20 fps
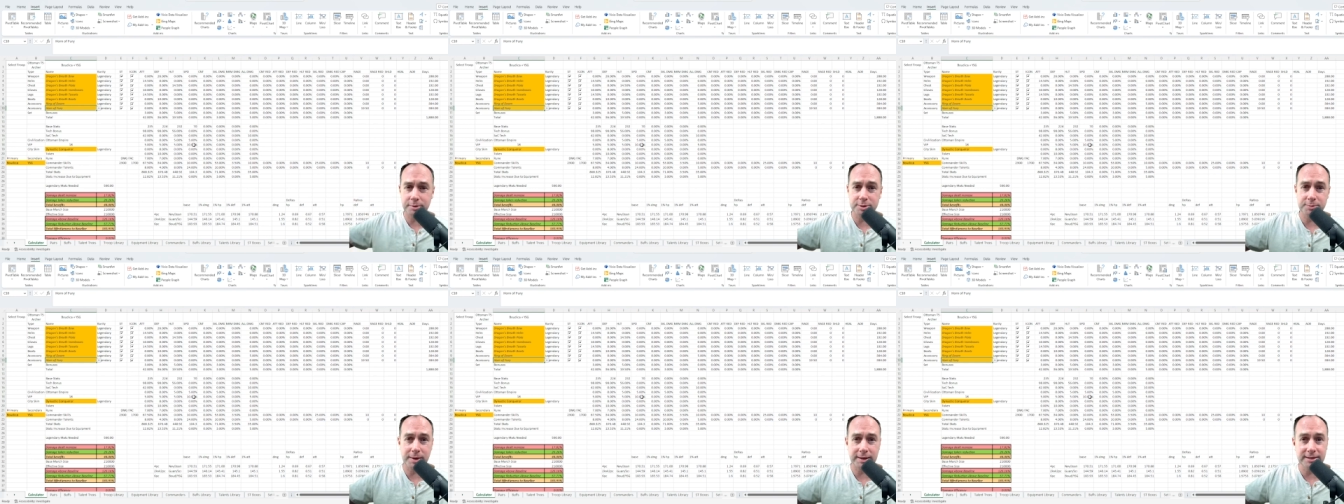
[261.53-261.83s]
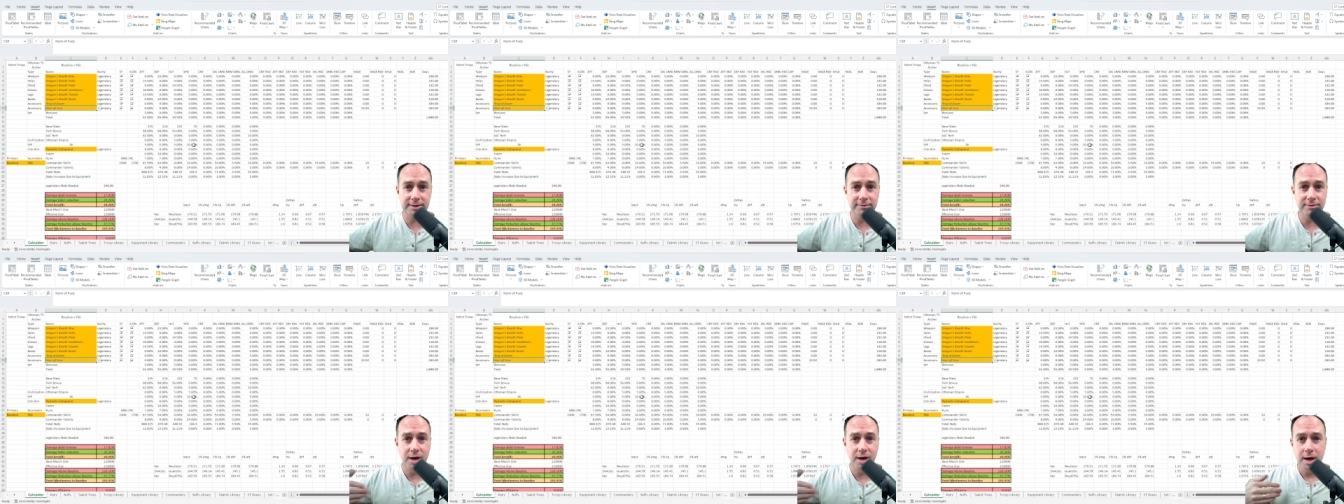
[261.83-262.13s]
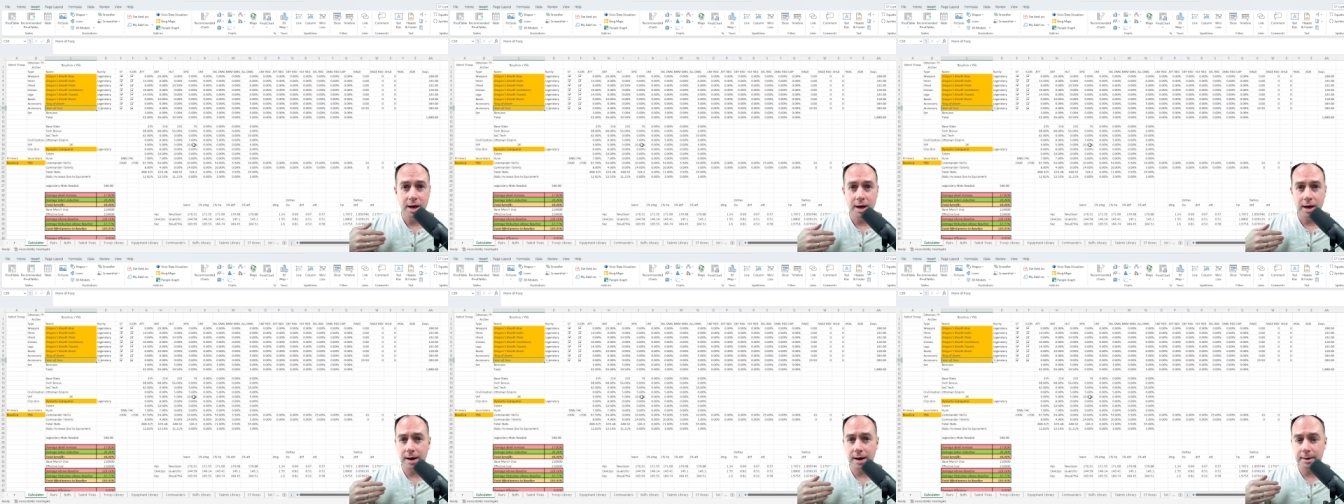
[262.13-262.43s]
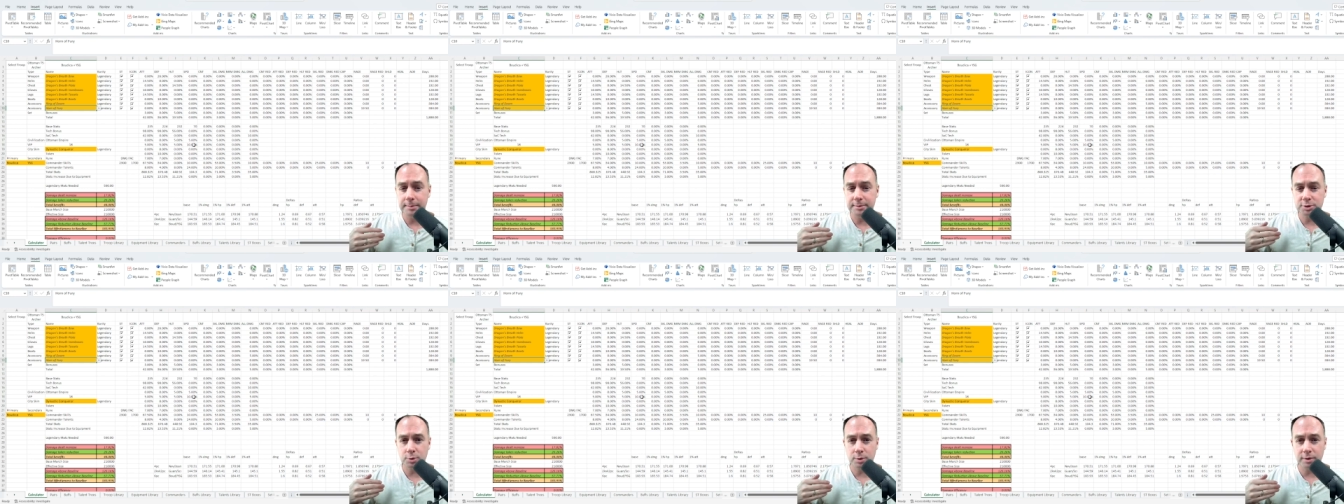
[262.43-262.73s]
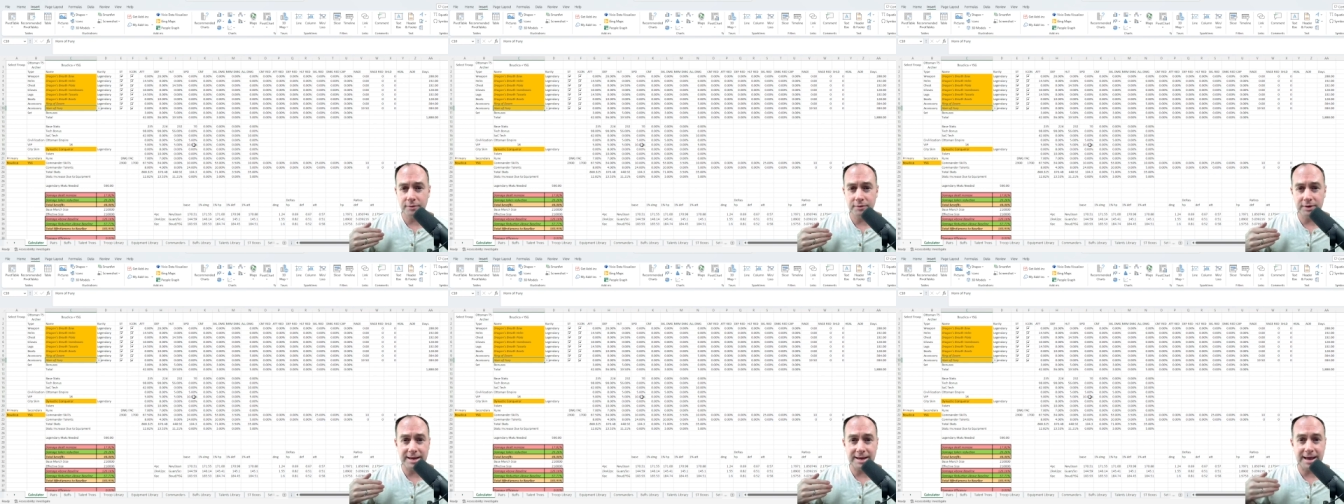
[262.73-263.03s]
perspective um, and
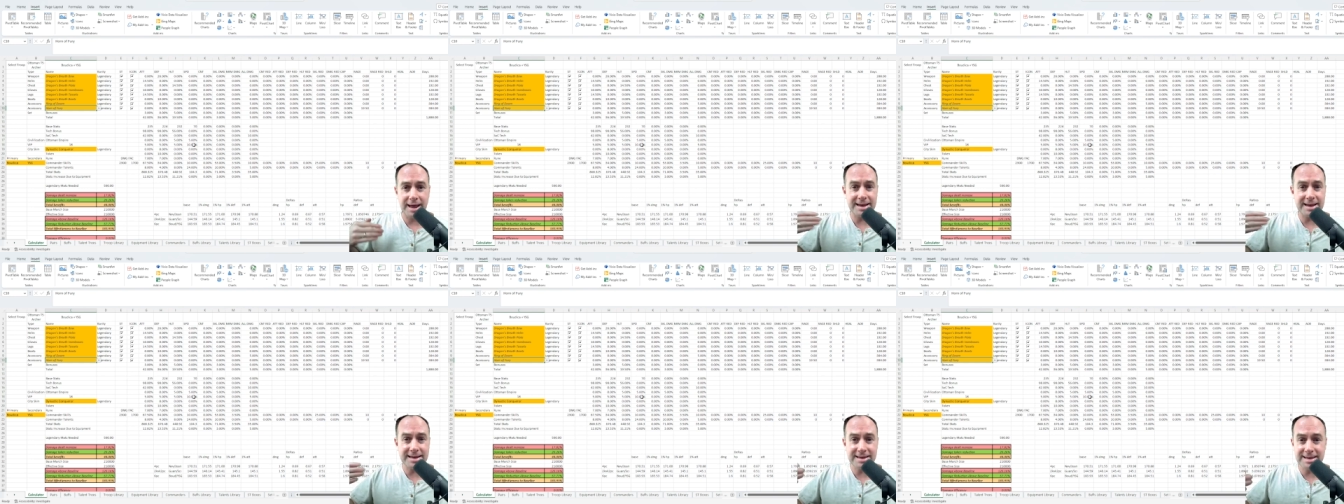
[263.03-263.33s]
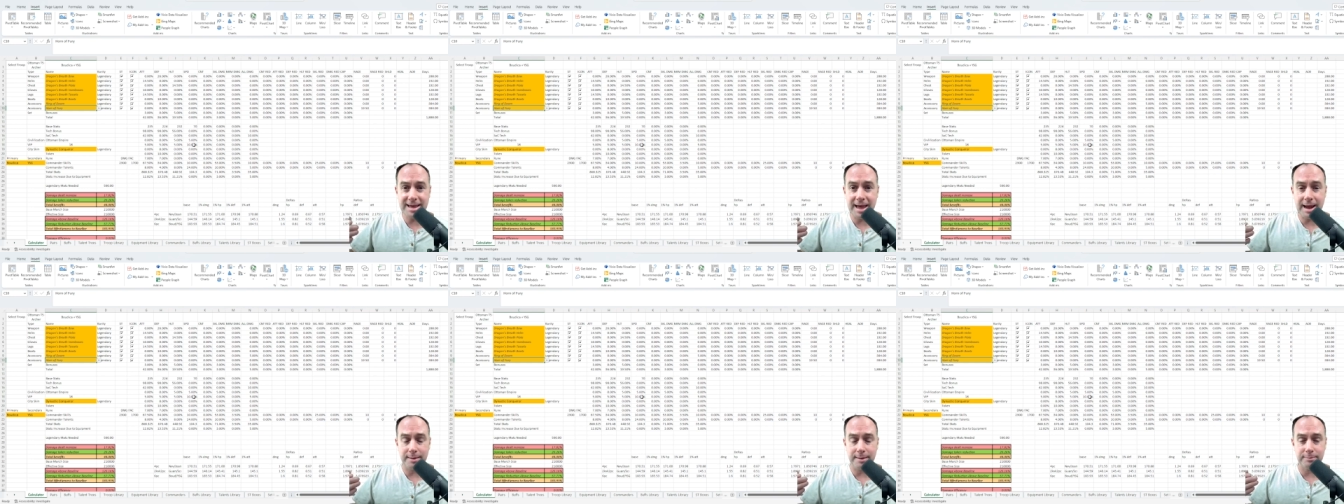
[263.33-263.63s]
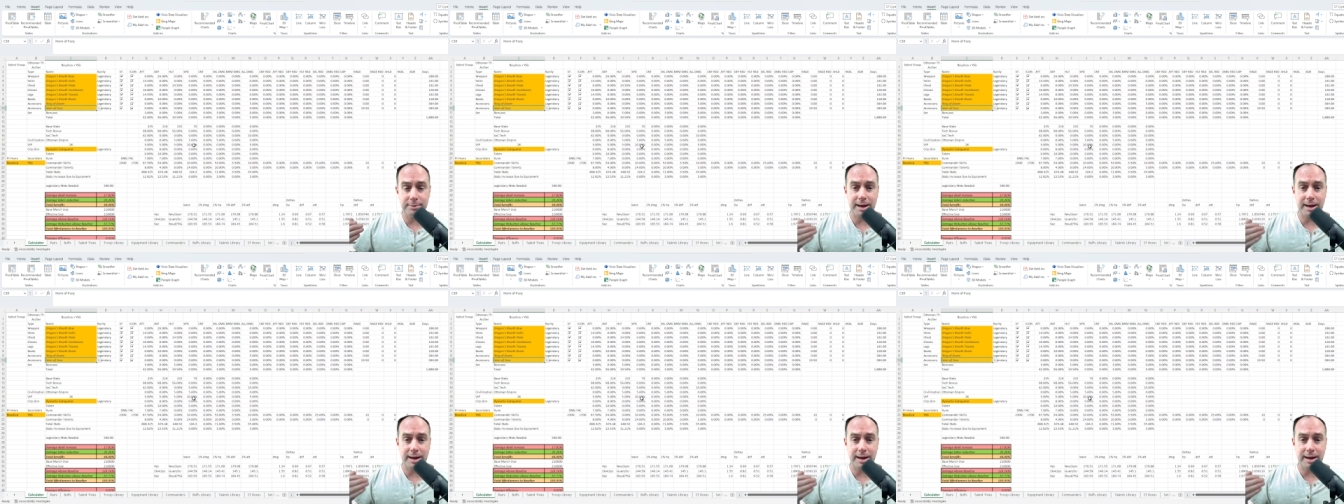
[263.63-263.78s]
sort of an end game.